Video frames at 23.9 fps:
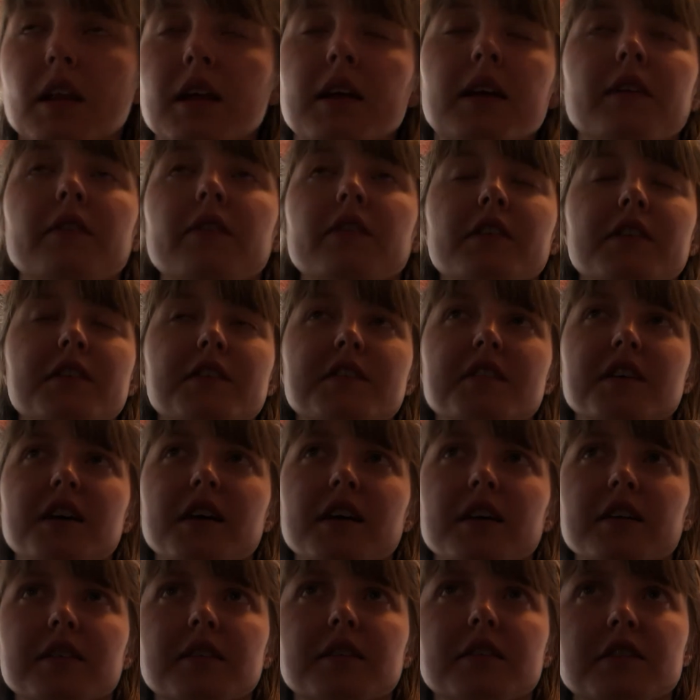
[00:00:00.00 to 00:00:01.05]
it even
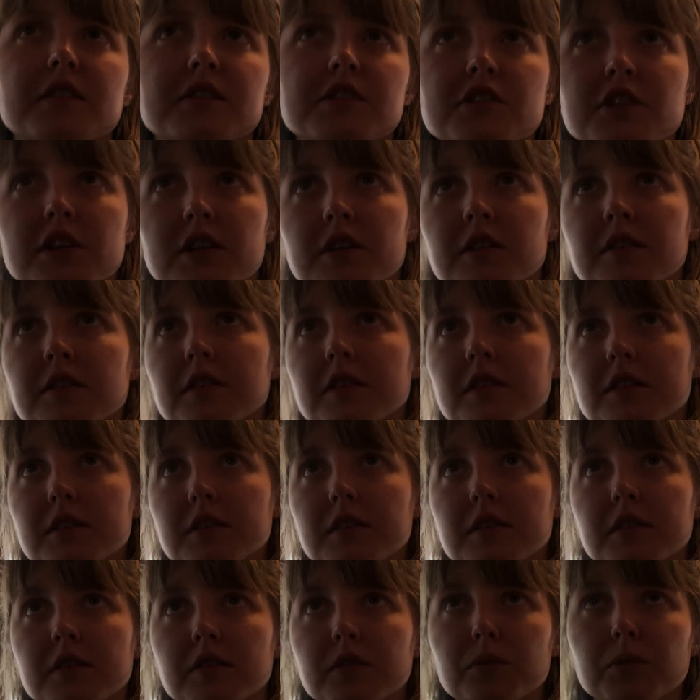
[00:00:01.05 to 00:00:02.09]
says in
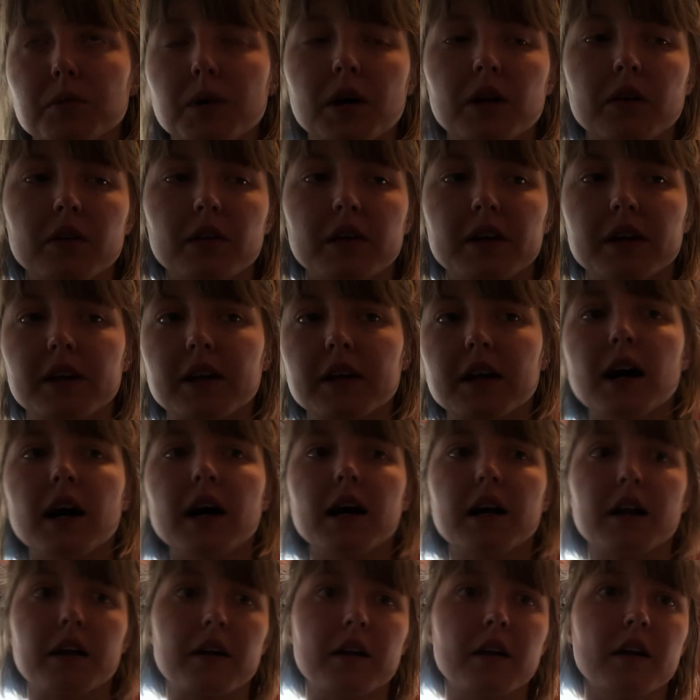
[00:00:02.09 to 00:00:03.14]
Genesis as well, like
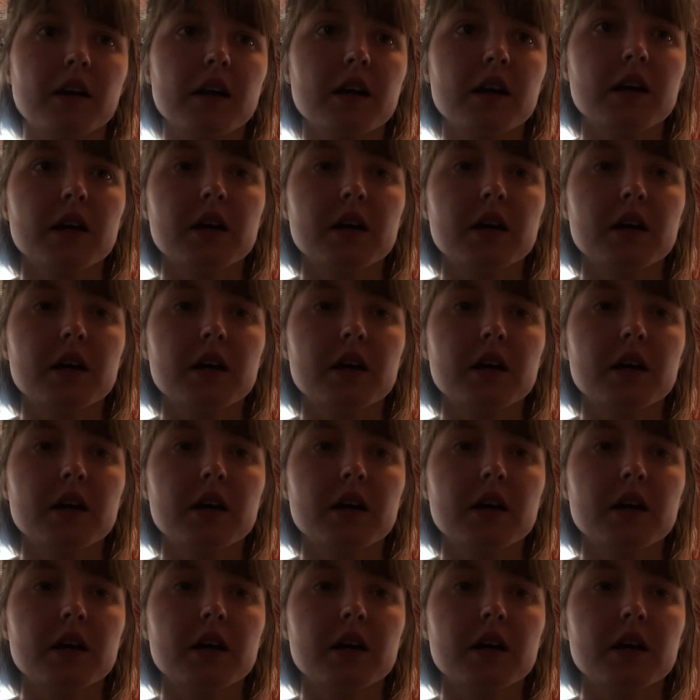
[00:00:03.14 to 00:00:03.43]
God